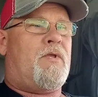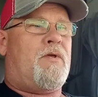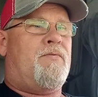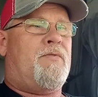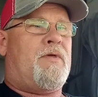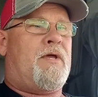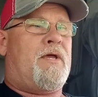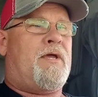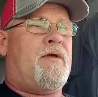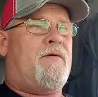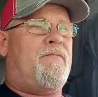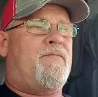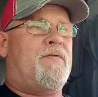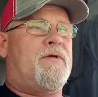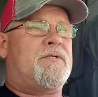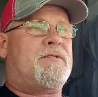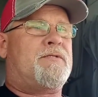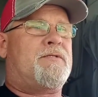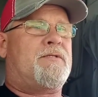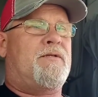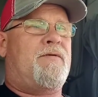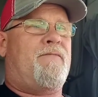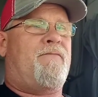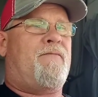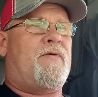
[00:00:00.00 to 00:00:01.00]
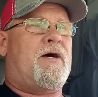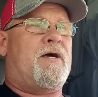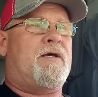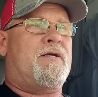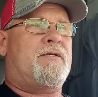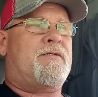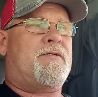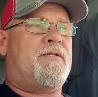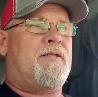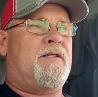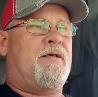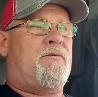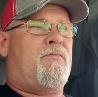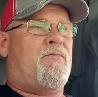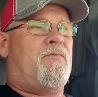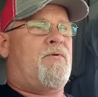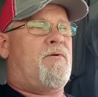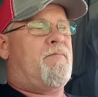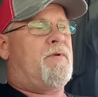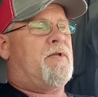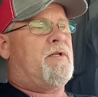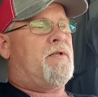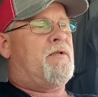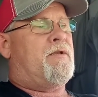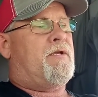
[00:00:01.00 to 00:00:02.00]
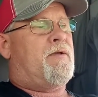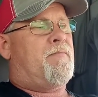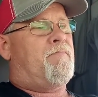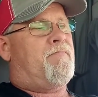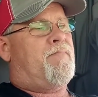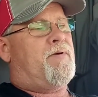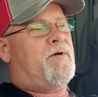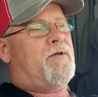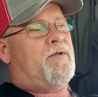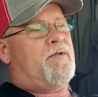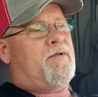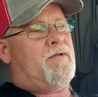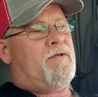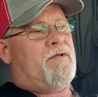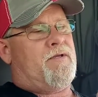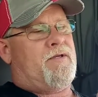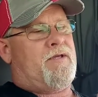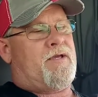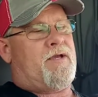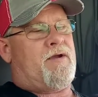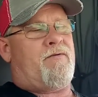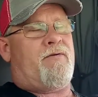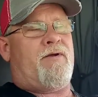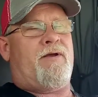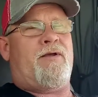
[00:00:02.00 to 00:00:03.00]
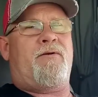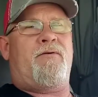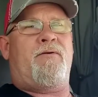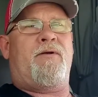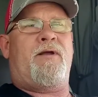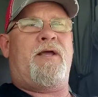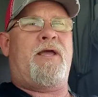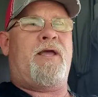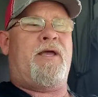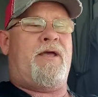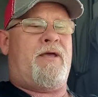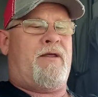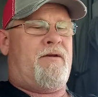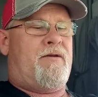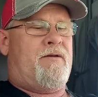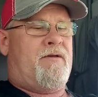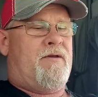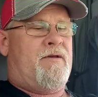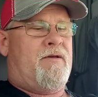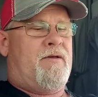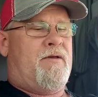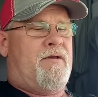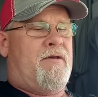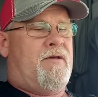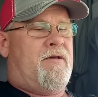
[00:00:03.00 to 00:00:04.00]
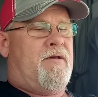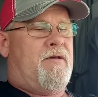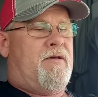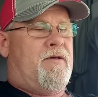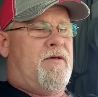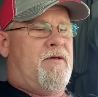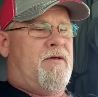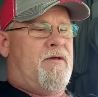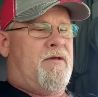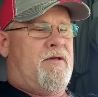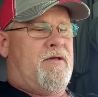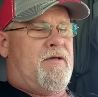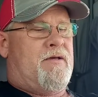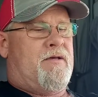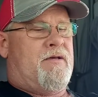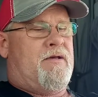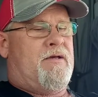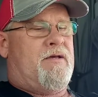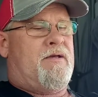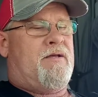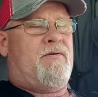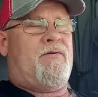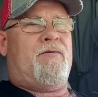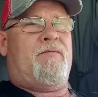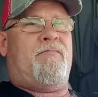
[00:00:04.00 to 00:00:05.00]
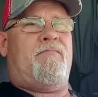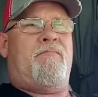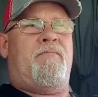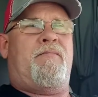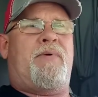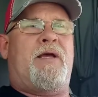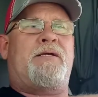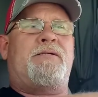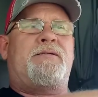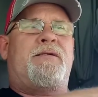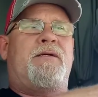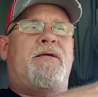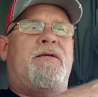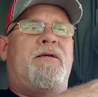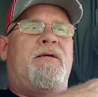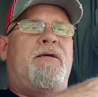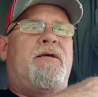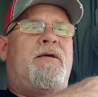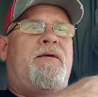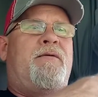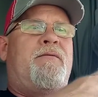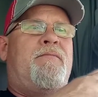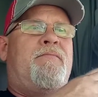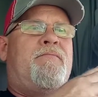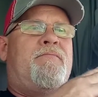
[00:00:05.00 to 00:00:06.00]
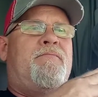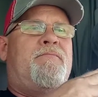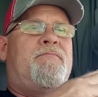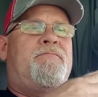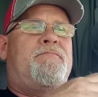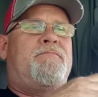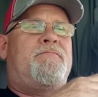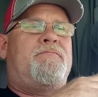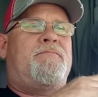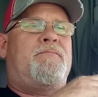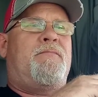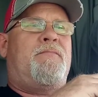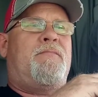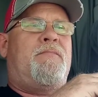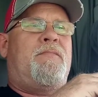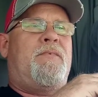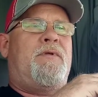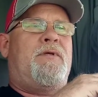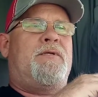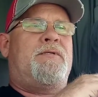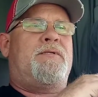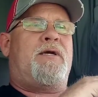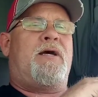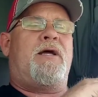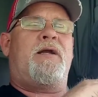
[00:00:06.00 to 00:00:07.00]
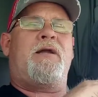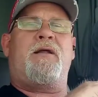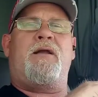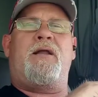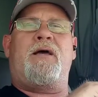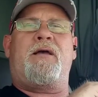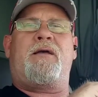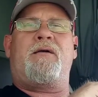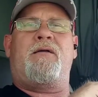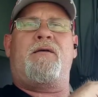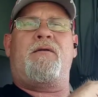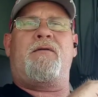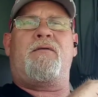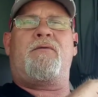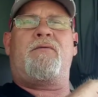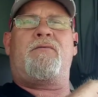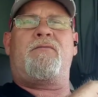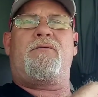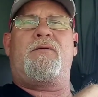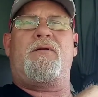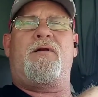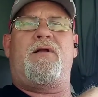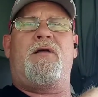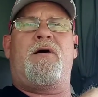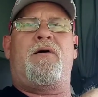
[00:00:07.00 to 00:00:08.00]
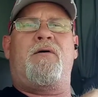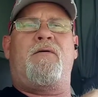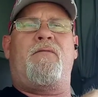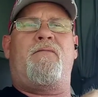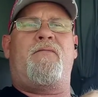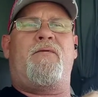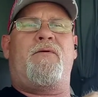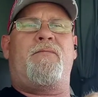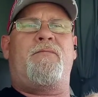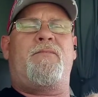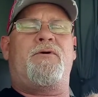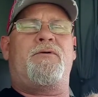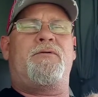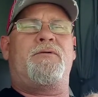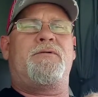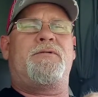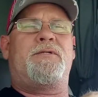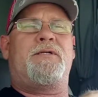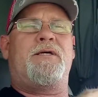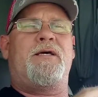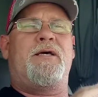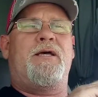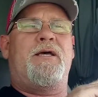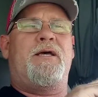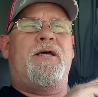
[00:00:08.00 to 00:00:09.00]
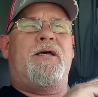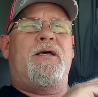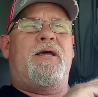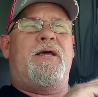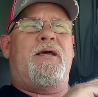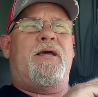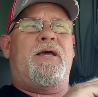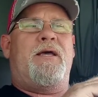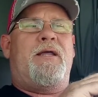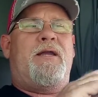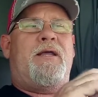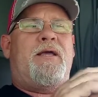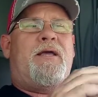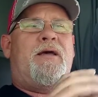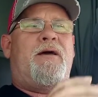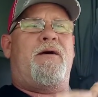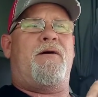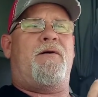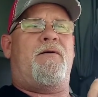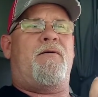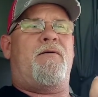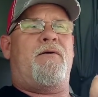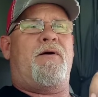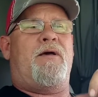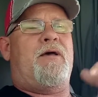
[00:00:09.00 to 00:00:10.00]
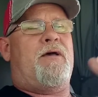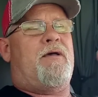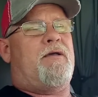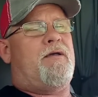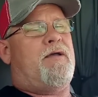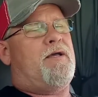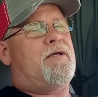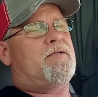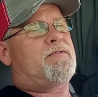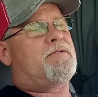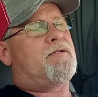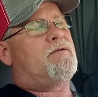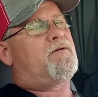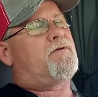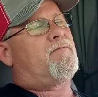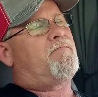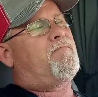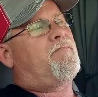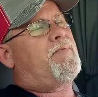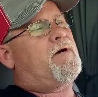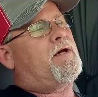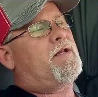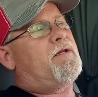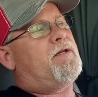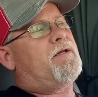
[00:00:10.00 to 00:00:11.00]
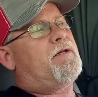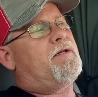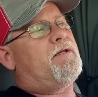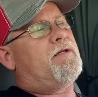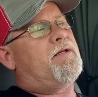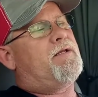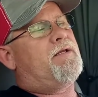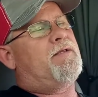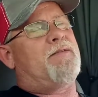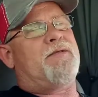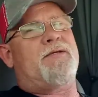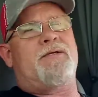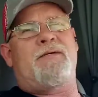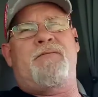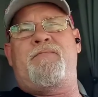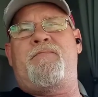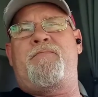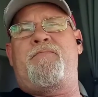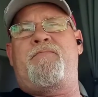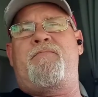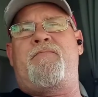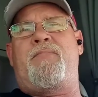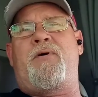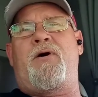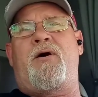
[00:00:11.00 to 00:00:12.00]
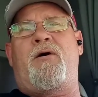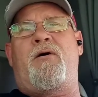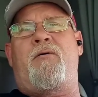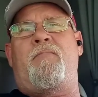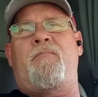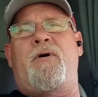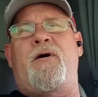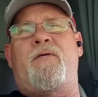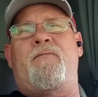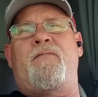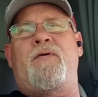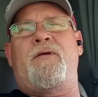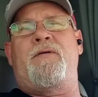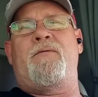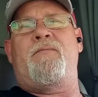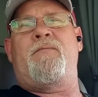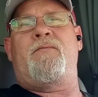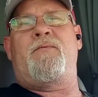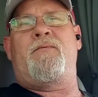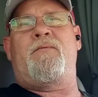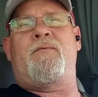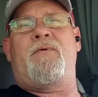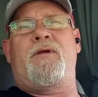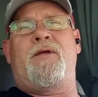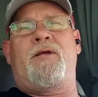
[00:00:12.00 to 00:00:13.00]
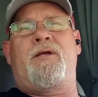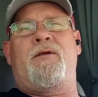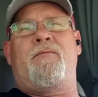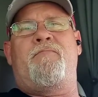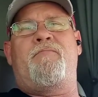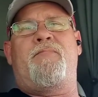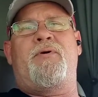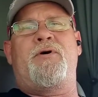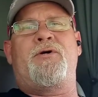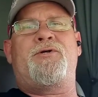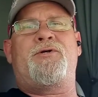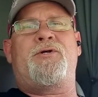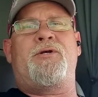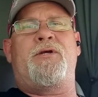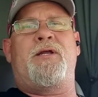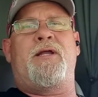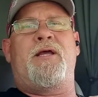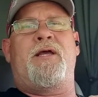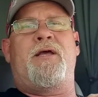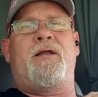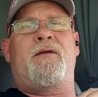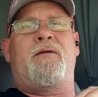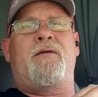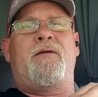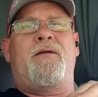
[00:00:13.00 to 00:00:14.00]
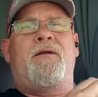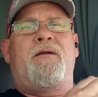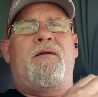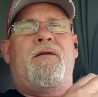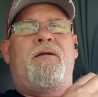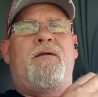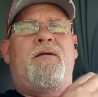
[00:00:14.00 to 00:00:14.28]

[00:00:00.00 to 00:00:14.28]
they have this device that a woman can carry in her hand. It basically is kind of like a little glove almost. Anyhow, it has a little button in the palm of it where you can push it, and